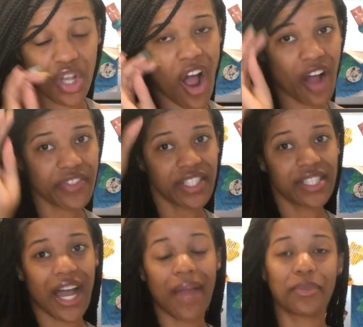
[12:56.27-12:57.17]

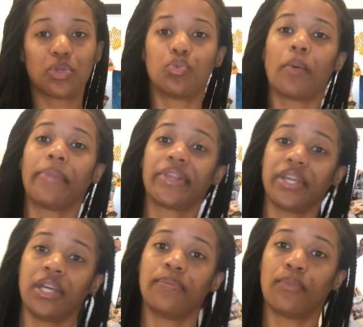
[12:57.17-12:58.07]
oftentimes you will
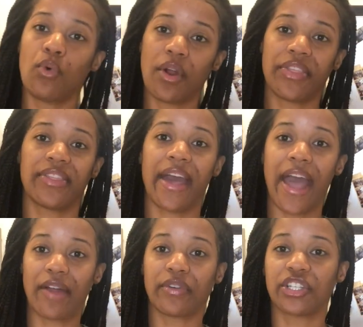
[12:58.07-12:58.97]
bleed more than the
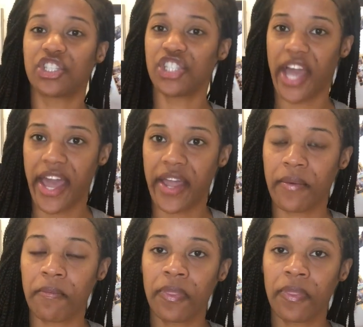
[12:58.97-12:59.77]
average Jane.